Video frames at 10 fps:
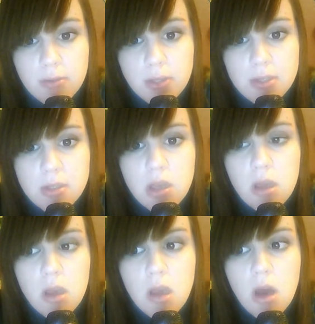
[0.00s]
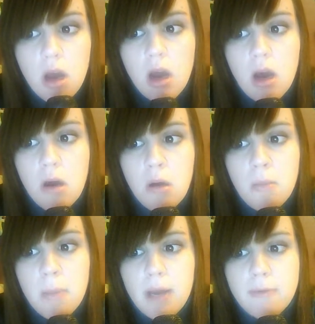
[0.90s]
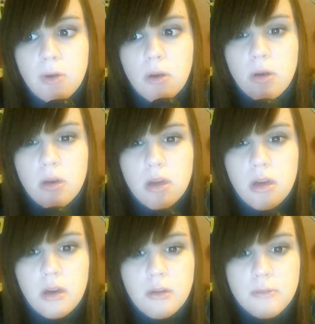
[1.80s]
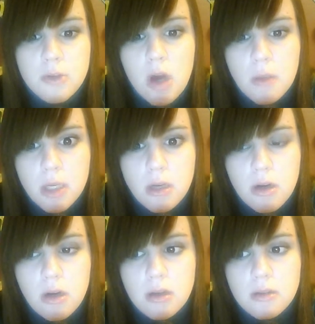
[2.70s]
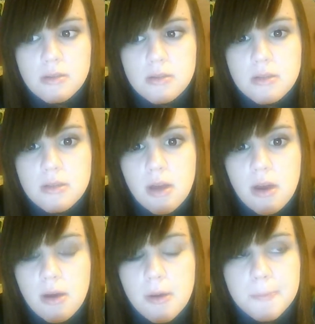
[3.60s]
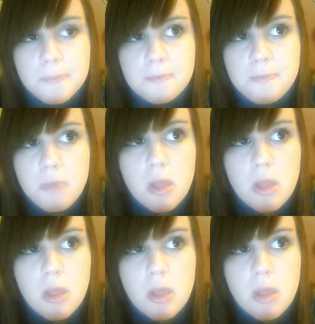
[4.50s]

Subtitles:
of these. I've heard of comic cons, anime